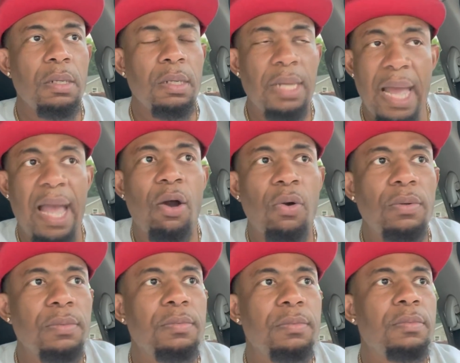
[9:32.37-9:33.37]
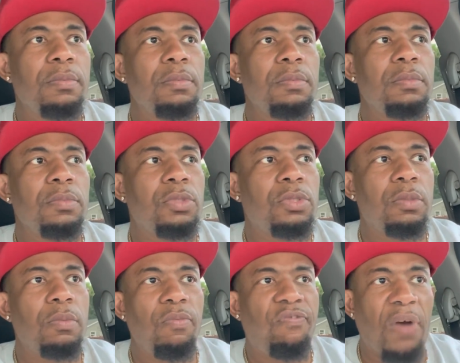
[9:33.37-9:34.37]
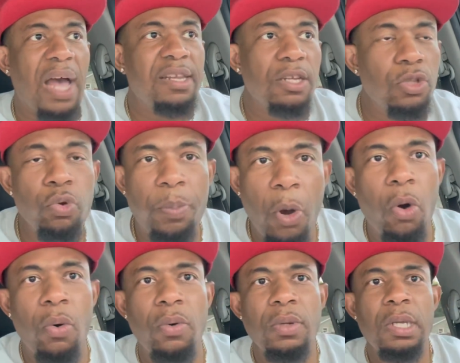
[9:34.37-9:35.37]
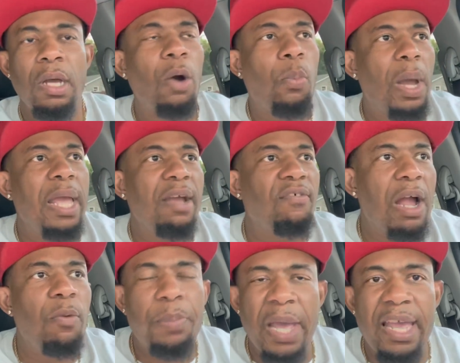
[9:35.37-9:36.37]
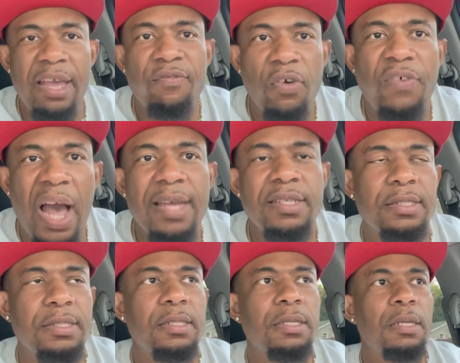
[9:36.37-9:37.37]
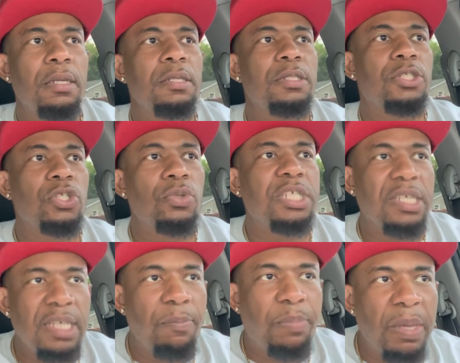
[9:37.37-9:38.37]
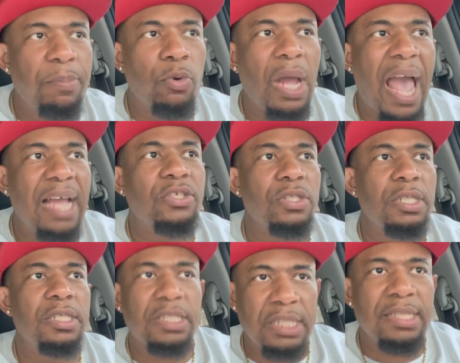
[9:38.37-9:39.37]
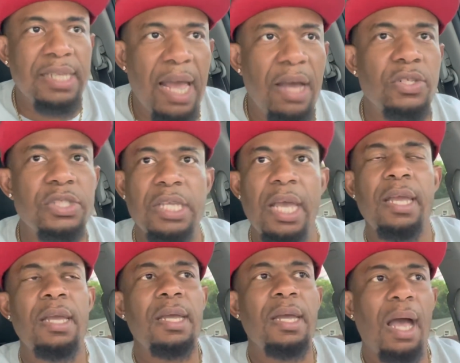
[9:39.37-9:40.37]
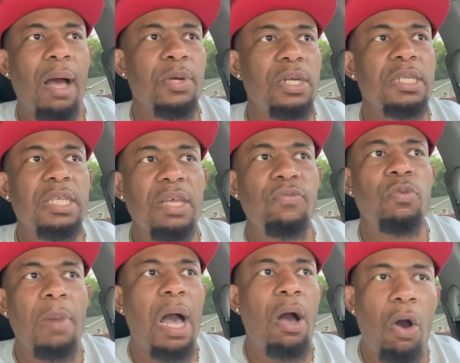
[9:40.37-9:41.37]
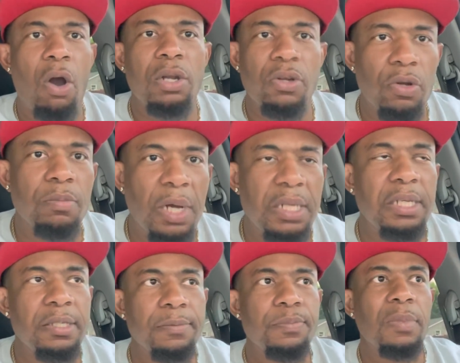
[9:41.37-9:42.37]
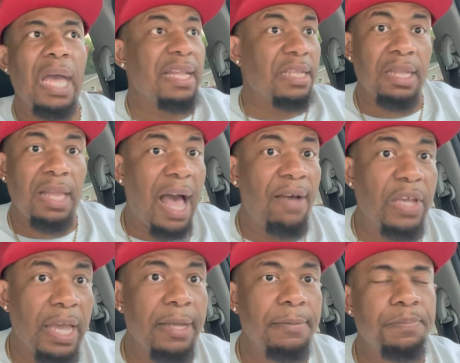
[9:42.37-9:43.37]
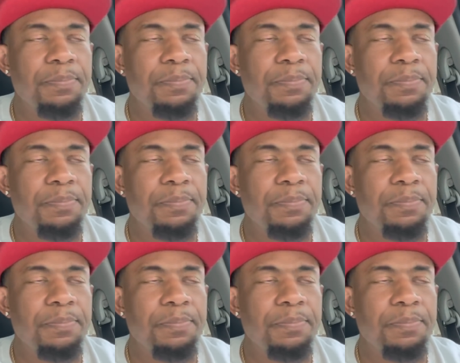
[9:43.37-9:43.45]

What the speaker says: now find a loophole, a way around paying for fights. So to get people to actually sit down and say, I'm going to give you my hard-earned money at the live gate,